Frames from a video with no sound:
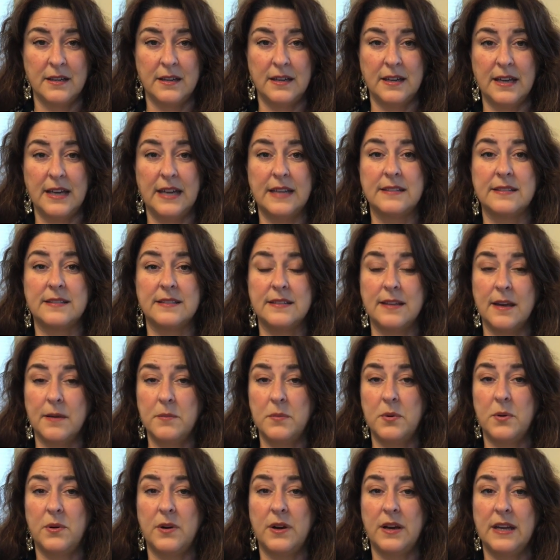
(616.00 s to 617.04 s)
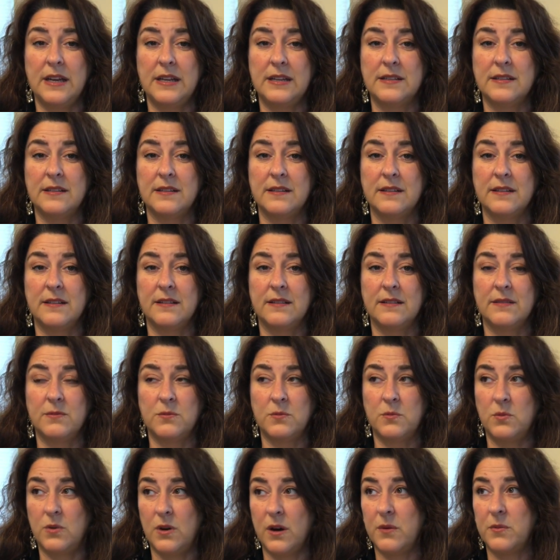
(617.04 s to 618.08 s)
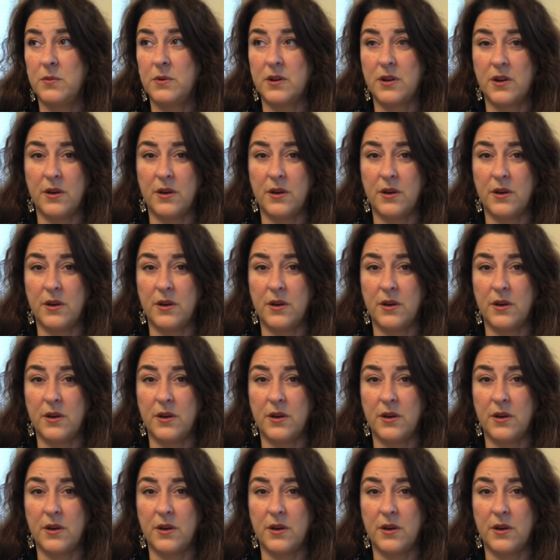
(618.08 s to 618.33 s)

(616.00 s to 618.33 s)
At some point, what we're